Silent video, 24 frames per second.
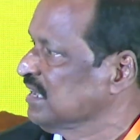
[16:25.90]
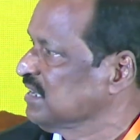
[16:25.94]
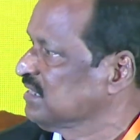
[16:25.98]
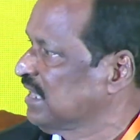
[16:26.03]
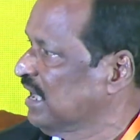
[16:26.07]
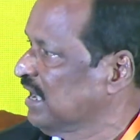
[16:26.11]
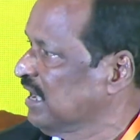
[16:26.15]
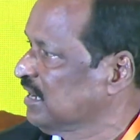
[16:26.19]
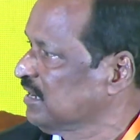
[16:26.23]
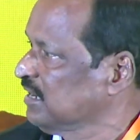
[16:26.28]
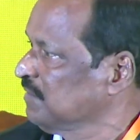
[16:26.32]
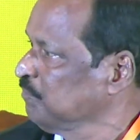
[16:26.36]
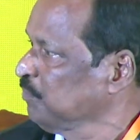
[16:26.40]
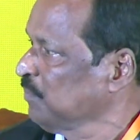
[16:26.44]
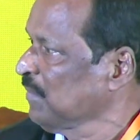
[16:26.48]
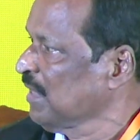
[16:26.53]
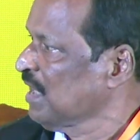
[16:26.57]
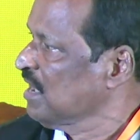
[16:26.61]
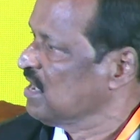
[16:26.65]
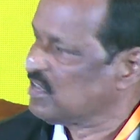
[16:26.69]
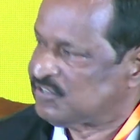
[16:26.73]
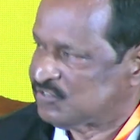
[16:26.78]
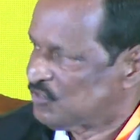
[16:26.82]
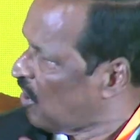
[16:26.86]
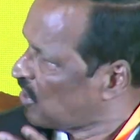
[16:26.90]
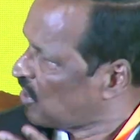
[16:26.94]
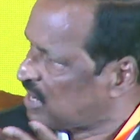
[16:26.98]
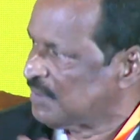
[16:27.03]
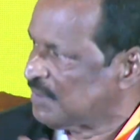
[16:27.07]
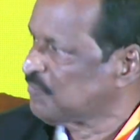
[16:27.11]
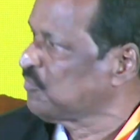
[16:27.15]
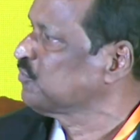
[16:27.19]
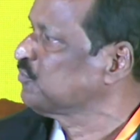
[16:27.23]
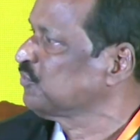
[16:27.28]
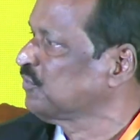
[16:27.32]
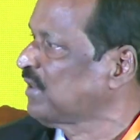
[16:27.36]
there. He's not able
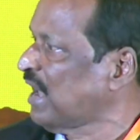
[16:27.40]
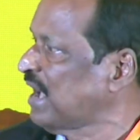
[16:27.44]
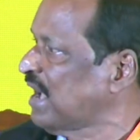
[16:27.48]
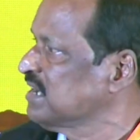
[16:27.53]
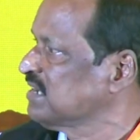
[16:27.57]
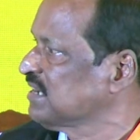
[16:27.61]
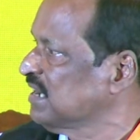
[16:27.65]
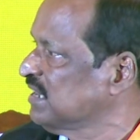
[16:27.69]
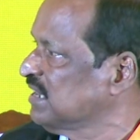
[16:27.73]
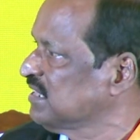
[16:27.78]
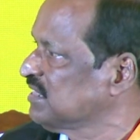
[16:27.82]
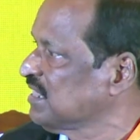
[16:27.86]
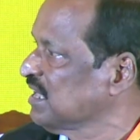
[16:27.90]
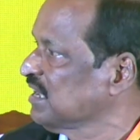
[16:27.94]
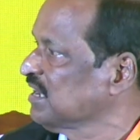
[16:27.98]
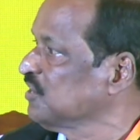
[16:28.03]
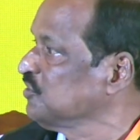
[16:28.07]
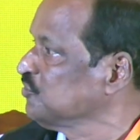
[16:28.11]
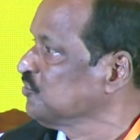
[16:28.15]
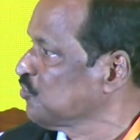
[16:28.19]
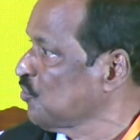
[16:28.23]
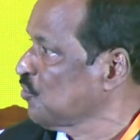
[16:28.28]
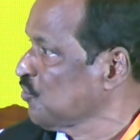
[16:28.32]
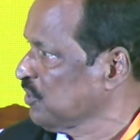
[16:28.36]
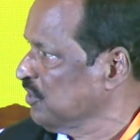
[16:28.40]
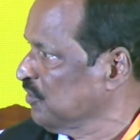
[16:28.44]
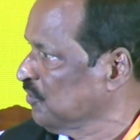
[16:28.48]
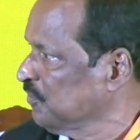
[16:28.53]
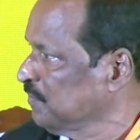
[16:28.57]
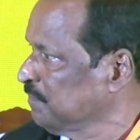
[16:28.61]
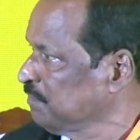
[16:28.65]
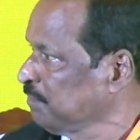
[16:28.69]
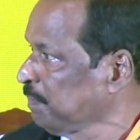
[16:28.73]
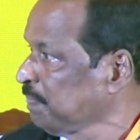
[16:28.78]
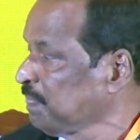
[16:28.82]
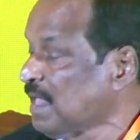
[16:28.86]
to write anything in Tokyo.
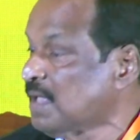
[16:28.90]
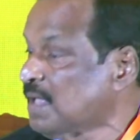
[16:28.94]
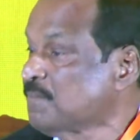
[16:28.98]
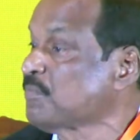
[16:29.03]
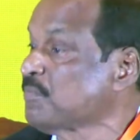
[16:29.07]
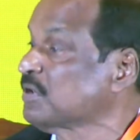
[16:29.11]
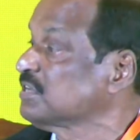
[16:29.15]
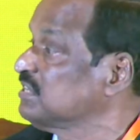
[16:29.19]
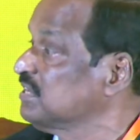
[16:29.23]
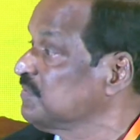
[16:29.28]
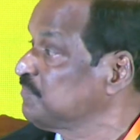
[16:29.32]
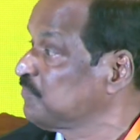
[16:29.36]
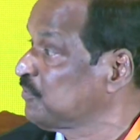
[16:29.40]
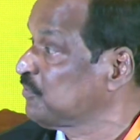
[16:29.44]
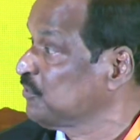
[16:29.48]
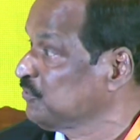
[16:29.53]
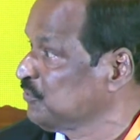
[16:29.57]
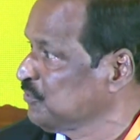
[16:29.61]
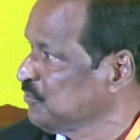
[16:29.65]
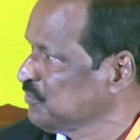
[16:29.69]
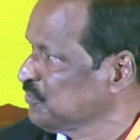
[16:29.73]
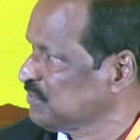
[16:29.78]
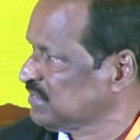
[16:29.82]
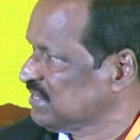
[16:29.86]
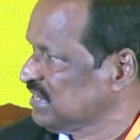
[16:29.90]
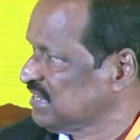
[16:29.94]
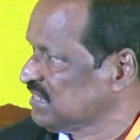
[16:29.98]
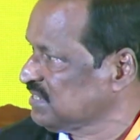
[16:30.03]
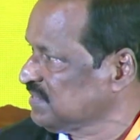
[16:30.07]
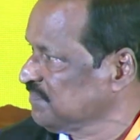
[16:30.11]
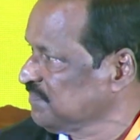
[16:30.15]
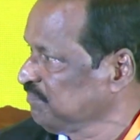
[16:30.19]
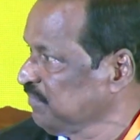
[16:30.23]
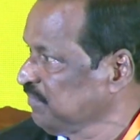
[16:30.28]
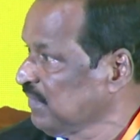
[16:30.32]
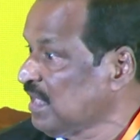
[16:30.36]
But he produces
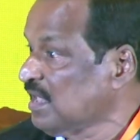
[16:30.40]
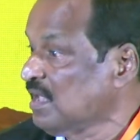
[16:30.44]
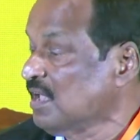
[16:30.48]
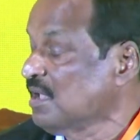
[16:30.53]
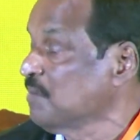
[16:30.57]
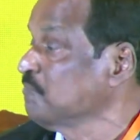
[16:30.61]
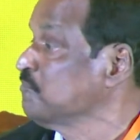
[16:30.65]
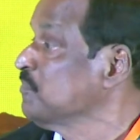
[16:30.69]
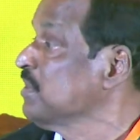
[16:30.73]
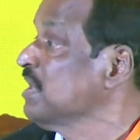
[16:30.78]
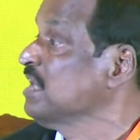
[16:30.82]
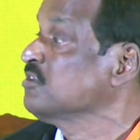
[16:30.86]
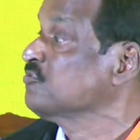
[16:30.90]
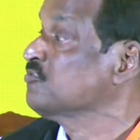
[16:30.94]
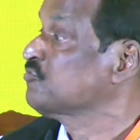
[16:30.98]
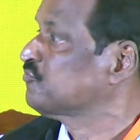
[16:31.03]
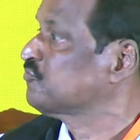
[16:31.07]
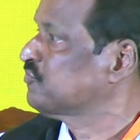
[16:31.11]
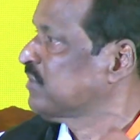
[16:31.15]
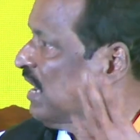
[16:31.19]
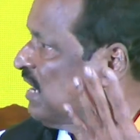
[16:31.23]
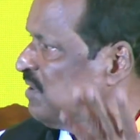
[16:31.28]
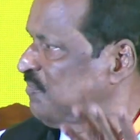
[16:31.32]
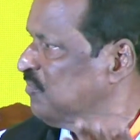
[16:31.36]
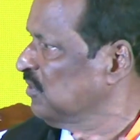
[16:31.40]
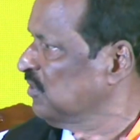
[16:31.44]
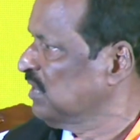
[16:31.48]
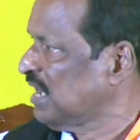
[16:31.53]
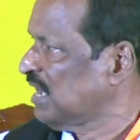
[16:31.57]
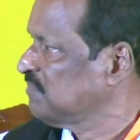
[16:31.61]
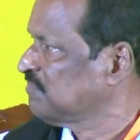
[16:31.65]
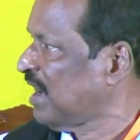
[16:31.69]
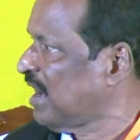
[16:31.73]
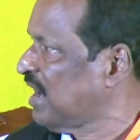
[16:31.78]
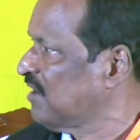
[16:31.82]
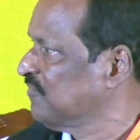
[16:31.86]
incredible and
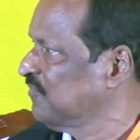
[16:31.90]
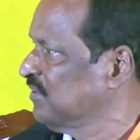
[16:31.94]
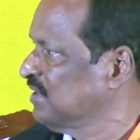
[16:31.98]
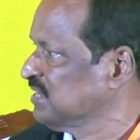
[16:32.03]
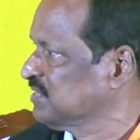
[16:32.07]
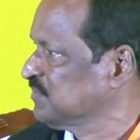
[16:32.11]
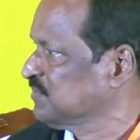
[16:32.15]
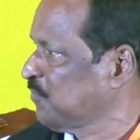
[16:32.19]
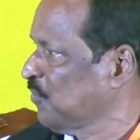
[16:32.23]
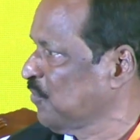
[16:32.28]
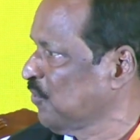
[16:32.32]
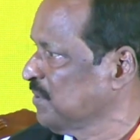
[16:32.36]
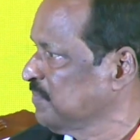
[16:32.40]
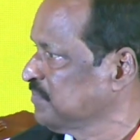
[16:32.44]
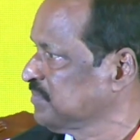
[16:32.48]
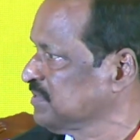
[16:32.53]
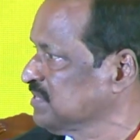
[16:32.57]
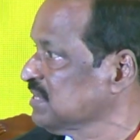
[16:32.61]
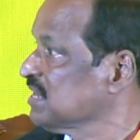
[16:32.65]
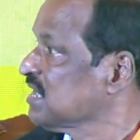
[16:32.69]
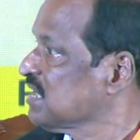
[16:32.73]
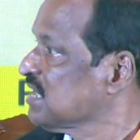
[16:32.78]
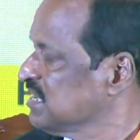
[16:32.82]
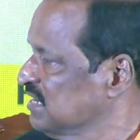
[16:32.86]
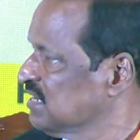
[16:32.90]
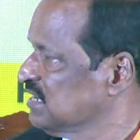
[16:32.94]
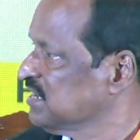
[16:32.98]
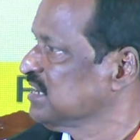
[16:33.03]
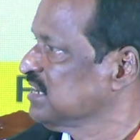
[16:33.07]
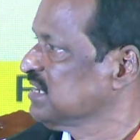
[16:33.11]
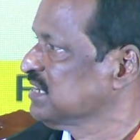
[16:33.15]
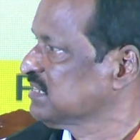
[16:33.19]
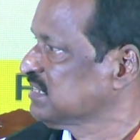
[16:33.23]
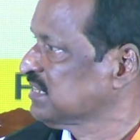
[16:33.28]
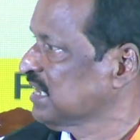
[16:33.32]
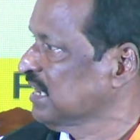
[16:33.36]
marvelous poems here
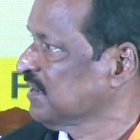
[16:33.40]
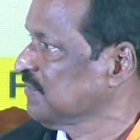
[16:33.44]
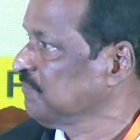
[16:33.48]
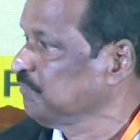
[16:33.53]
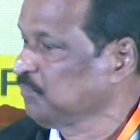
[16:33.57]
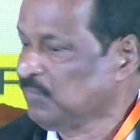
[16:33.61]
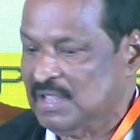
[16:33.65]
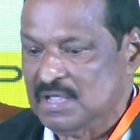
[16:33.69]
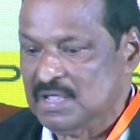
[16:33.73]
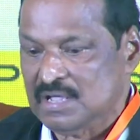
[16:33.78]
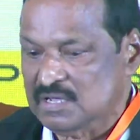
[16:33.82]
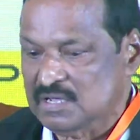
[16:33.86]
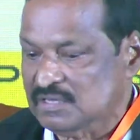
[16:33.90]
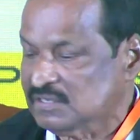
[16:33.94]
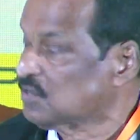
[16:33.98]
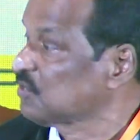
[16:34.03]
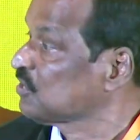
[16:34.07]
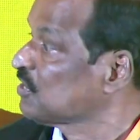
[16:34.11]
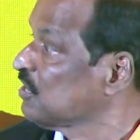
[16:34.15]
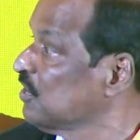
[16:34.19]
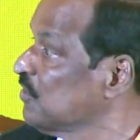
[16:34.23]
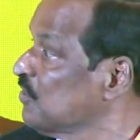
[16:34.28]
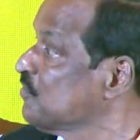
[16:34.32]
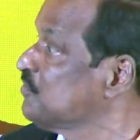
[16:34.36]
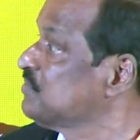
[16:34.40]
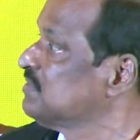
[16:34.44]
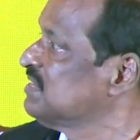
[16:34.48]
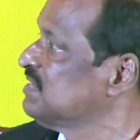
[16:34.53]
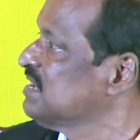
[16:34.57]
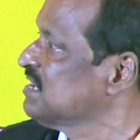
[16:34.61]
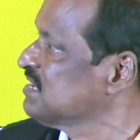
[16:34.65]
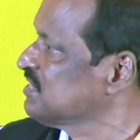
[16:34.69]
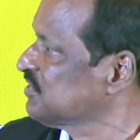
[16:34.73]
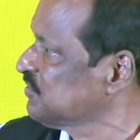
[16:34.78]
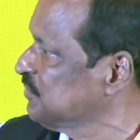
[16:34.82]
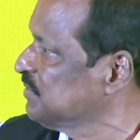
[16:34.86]
itself. So
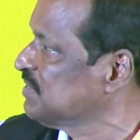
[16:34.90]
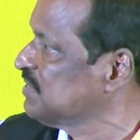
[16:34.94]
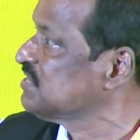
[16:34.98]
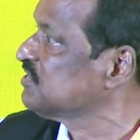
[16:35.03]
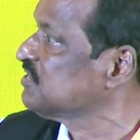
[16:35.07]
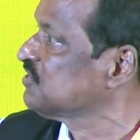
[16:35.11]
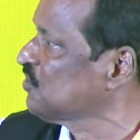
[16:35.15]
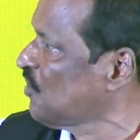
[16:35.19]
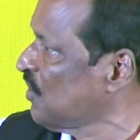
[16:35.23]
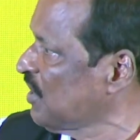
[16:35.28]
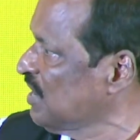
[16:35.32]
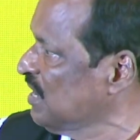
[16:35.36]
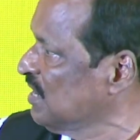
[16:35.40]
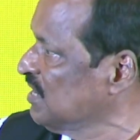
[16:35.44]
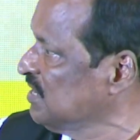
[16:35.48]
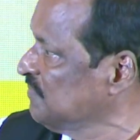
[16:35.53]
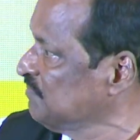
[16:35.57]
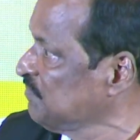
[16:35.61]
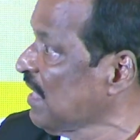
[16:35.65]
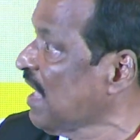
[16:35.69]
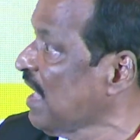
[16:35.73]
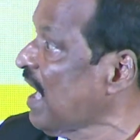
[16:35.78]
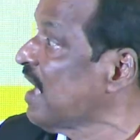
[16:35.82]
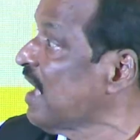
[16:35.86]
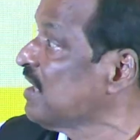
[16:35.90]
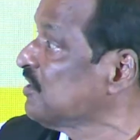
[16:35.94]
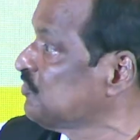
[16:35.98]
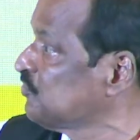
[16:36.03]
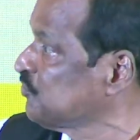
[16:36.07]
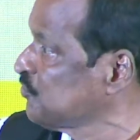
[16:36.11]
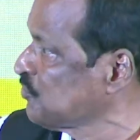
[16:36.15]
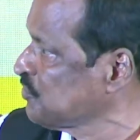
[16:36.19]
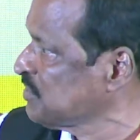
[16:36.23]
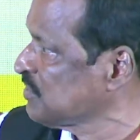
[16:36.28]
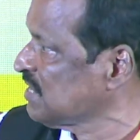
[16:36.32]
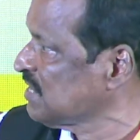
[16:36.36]
closeness to the soil and
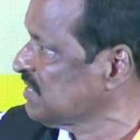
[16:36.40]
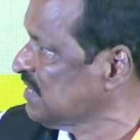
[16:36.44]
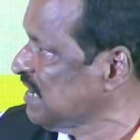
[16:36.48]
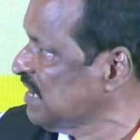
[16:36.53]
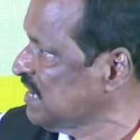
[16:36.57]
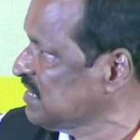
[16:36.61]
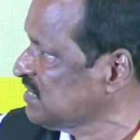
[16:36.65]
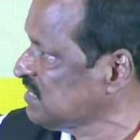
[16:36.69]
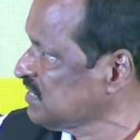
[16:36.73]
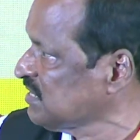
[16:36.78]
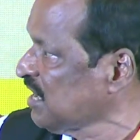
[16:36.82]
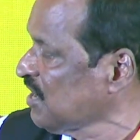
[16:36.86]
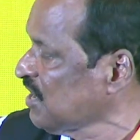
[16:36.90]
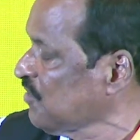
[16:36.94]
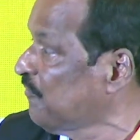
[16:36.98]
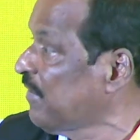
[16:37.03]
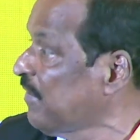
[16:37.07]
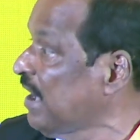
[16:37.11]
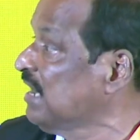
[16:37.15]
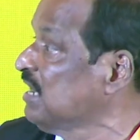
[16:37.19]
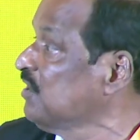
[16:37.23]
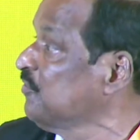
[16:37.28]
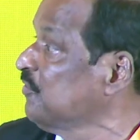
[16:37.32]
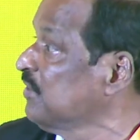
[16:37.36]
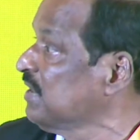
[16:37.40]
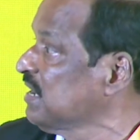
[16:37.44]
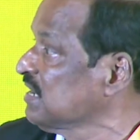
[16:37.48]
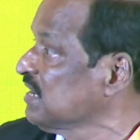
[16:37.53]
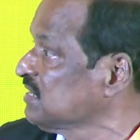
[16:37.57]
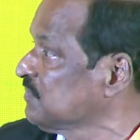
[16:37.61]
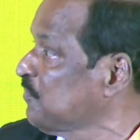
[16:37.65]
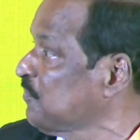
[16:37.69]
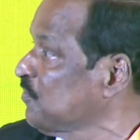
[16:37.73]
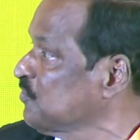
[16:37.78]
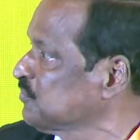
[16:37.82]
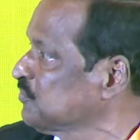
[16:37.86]
rootedness, while you are
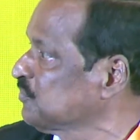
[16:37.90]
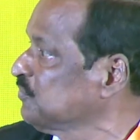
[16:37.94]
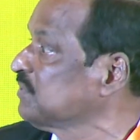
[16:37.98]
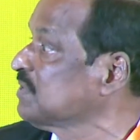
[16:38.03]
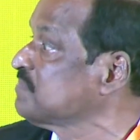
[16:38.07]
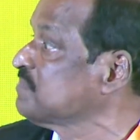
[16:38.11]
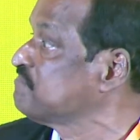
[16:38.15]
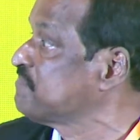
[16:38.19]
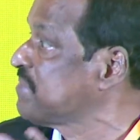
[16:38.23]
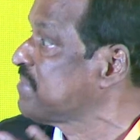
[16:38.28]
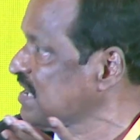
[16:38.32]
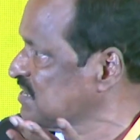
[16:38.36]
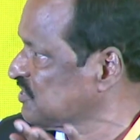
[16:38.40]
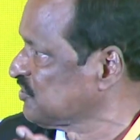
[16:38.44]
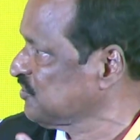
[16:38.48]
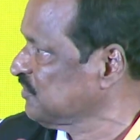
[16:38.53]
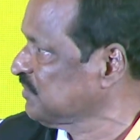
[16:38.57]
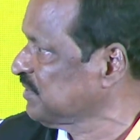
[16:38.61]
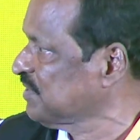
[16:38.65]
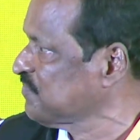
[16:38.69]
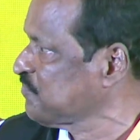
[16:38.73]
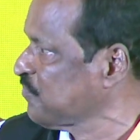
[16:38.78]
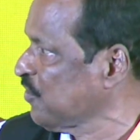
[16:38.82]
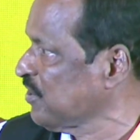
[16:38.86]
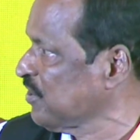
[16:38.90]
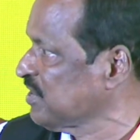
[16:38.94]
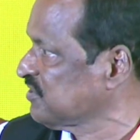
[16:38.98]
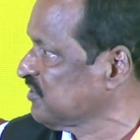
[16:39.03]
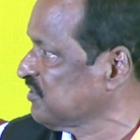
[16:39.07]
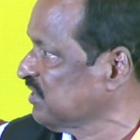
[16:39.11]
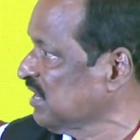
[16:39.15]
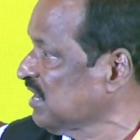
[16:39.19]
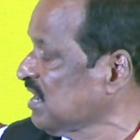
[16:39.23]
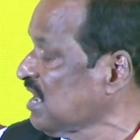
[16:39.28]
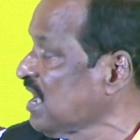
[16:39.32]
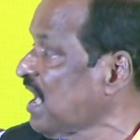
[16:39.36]
exposed to the best of the poetry
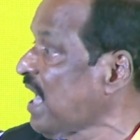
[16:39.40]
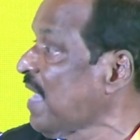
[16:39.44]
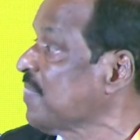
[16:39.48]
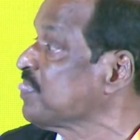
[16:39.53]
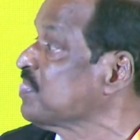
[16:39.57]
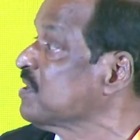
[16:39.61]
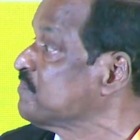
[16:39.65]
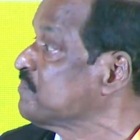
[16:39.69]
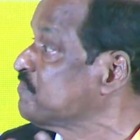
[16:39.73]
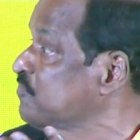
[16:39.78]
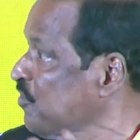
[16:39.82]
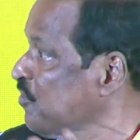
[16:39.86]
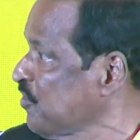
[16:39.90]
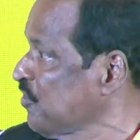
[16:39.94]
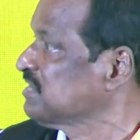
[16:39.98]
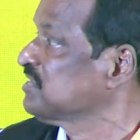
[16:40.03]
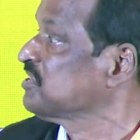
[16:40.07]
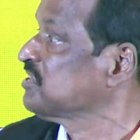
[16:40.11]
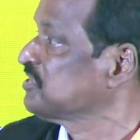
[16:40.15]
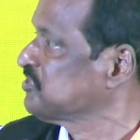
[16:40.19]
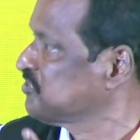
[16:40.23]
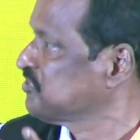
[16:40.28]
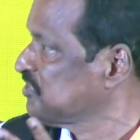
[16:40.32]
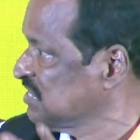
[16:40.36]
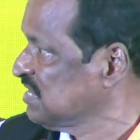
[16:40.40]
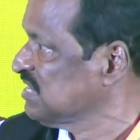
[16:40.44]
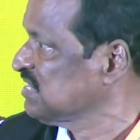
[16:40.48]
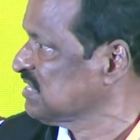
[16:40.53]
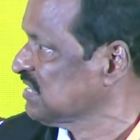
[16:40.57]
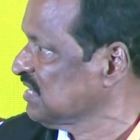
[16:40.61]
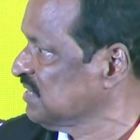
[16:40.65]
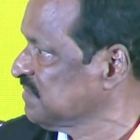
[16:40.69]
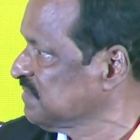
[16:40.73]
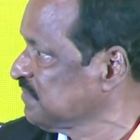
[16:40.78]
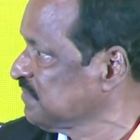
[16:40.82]
and the poetic tradition,